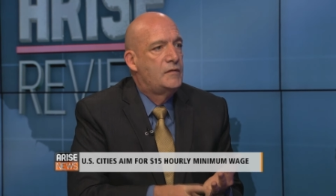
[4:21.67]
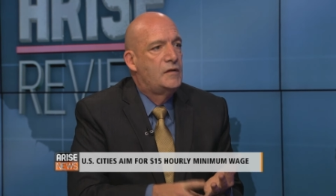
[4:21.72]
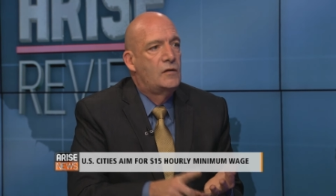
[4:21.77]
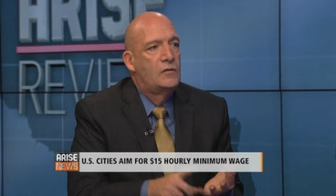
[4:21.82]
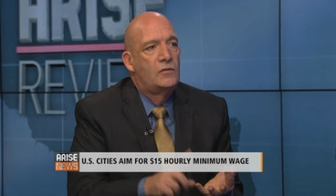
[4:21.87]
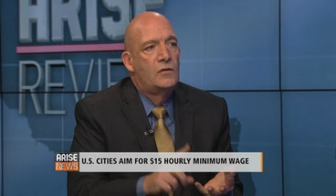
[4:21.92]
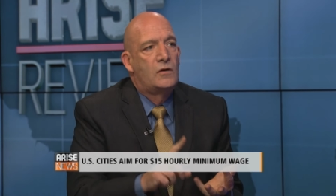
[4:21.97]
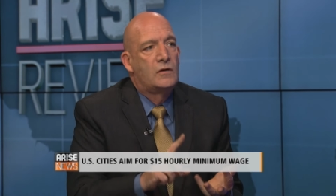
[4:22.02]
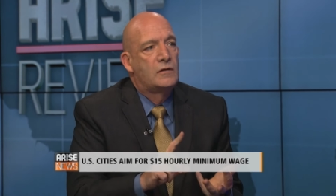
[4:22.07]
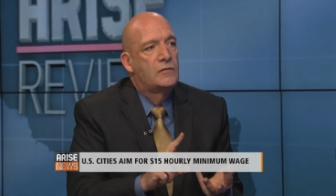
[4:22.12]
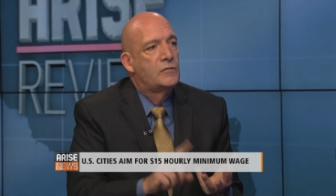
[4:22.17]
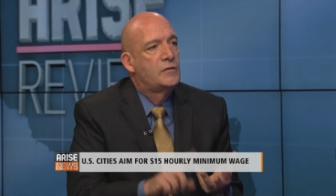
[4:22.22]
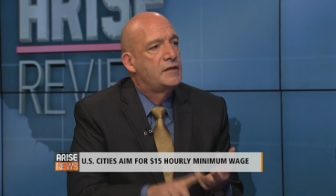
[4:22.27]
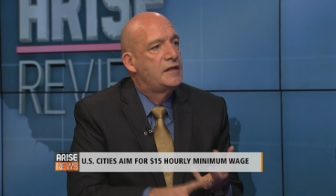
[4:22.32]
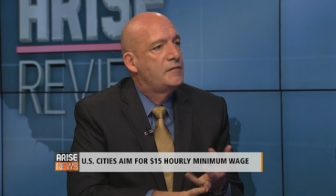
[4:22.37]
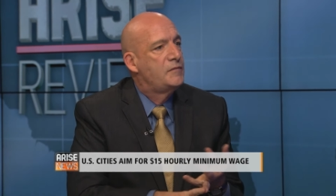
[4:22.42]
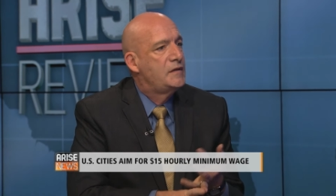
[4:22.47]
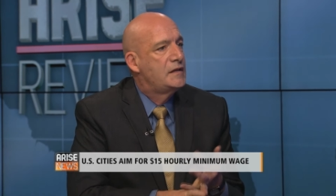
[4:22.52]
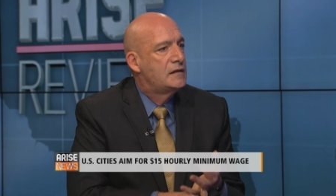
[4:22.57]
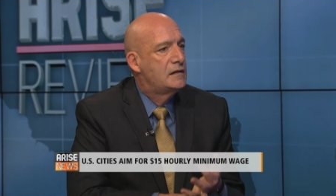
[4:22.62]
No longer would
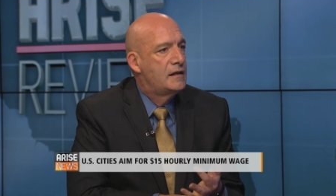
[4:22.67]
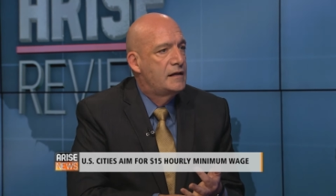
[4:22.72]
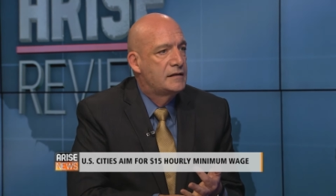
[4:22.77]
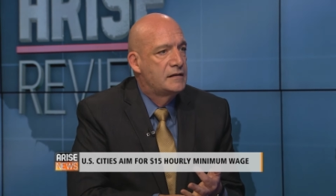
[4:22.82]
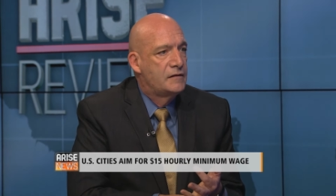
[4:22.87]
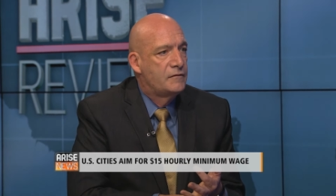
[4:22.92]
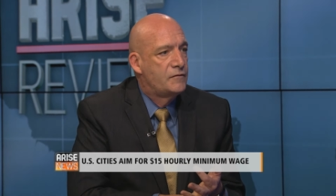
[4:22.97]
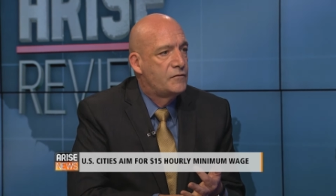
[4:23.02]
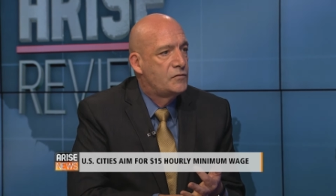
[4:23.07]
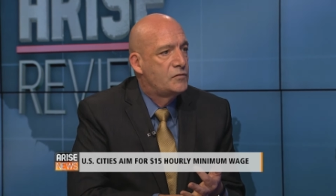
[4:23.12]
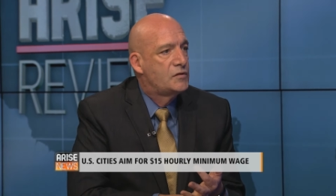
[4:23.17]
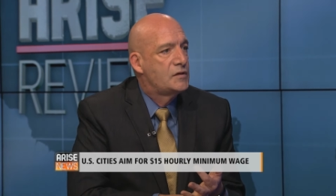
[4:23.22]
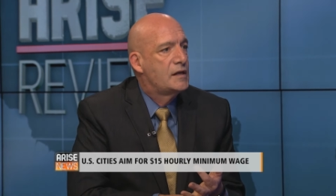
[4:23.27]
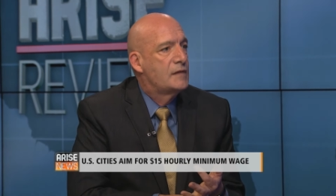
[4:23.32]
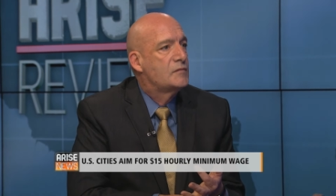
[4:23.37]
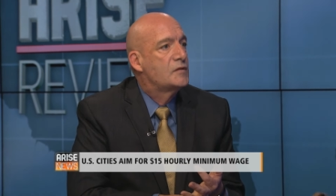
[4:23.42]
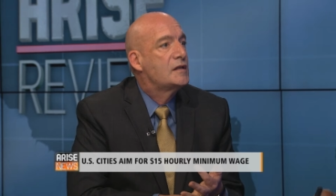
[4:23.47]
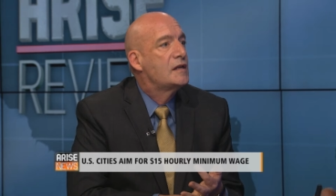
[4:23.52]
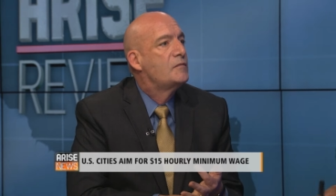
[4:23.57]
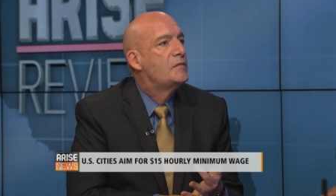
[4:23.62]
they be collecting food
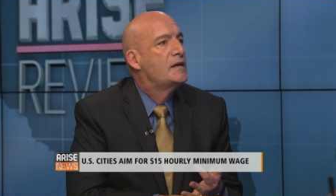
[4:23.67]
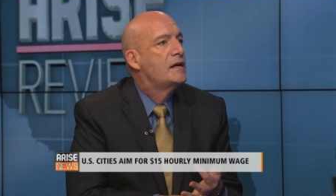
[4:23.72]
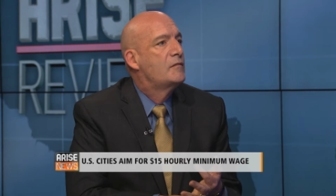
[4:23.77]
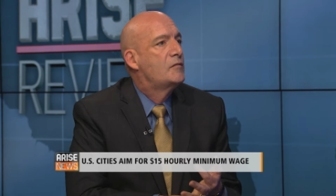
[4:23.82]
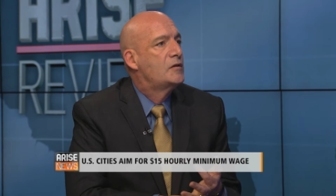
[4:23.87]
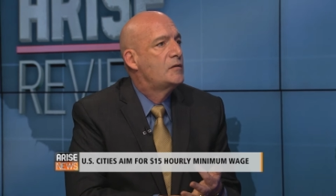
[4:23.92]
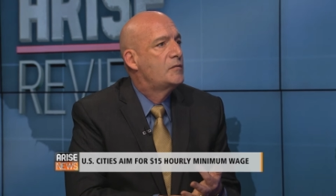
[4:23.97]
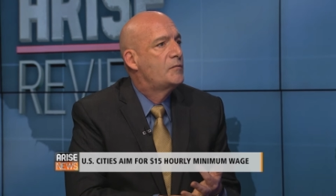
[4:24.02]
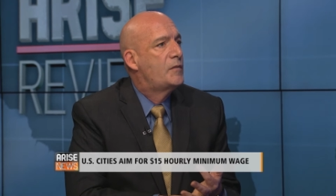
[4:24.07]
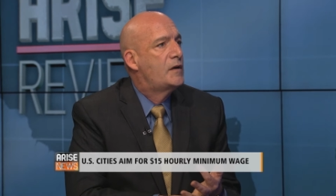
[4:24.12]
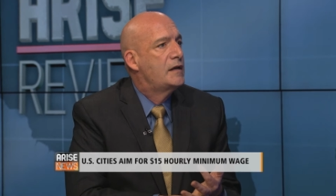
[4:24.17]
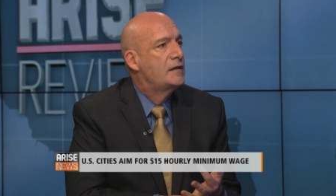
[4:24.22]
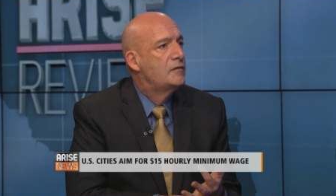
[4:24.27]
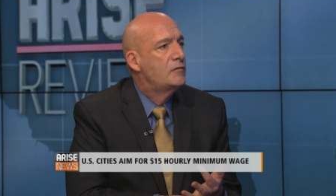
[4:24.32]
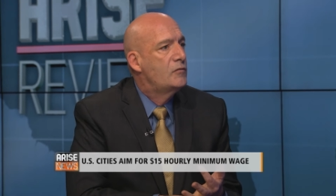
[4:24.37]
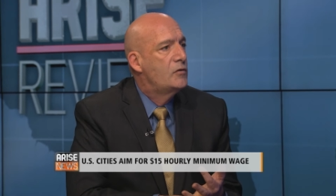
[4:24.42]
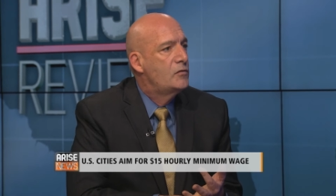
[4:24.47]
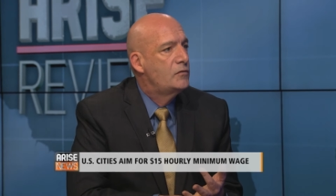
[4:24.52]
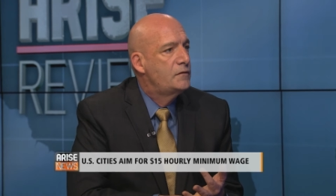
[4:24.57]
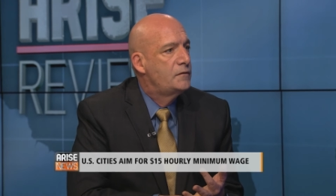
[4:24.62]
stamps. They'd be able to buy their
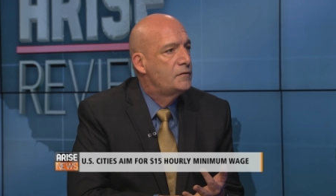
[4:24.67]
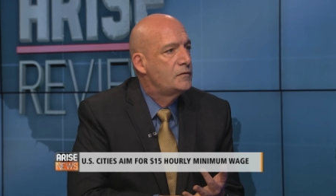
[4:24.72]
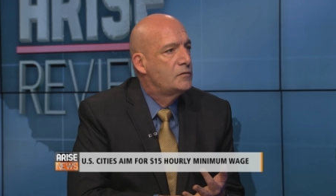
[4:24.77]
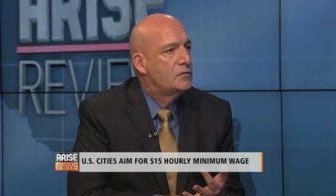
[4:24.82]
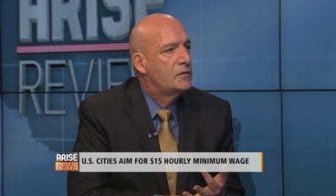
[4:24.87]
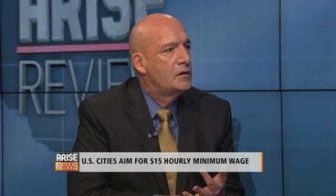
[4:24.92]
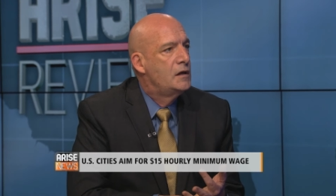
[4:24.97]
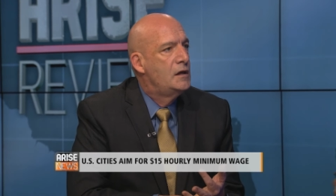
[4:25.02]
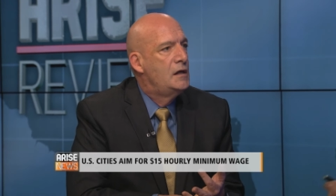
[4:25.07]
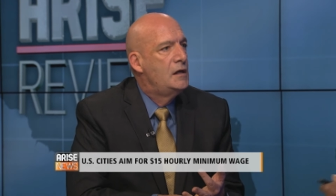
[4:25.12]
own food.